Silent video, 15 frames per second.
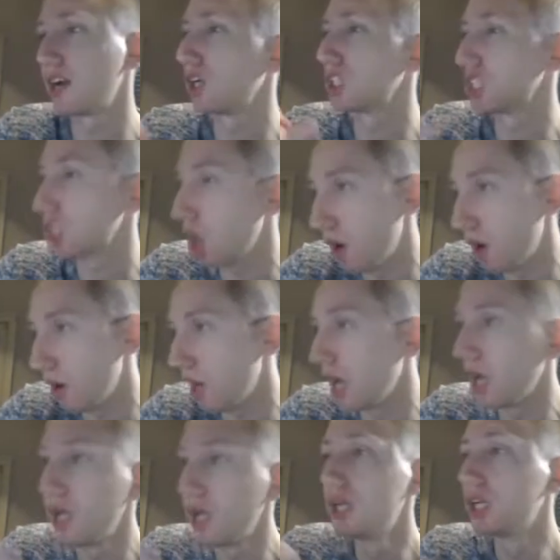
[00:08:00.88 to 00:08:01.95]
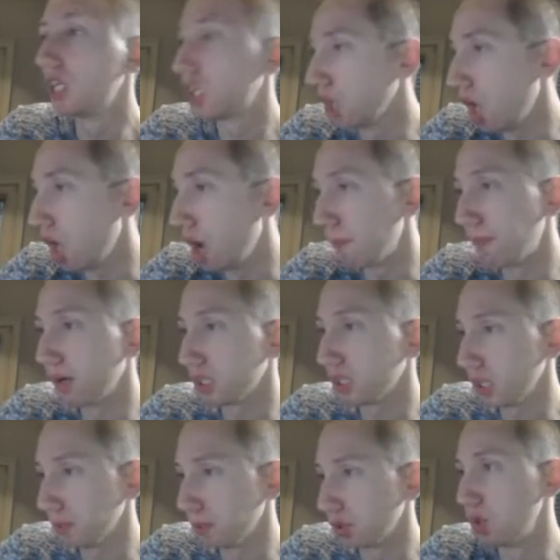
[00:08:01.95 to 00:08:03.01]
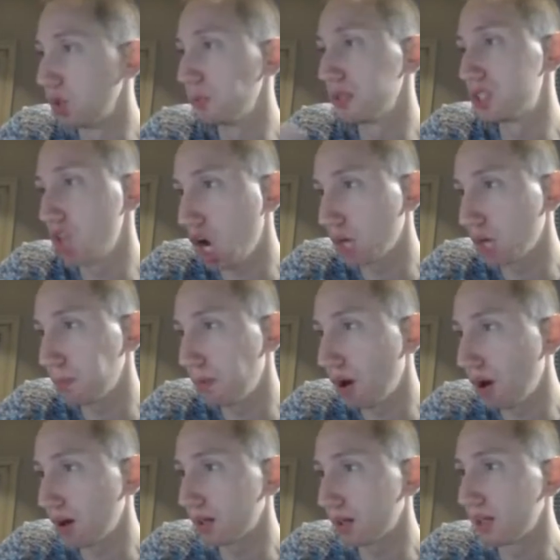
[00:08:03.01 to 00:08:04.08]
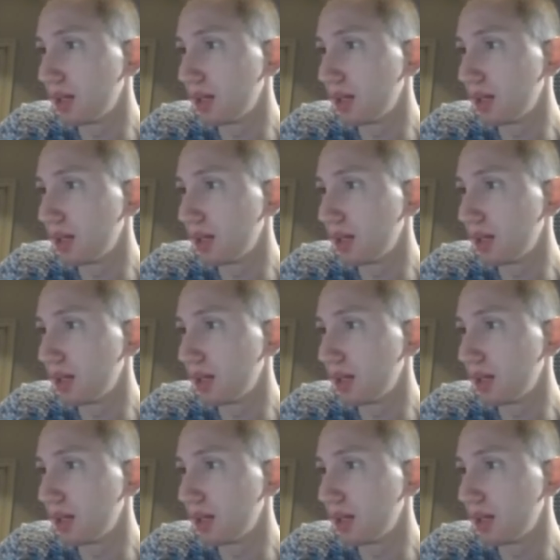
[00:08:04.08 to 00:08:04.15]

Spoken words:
sauna, club room, a dog park.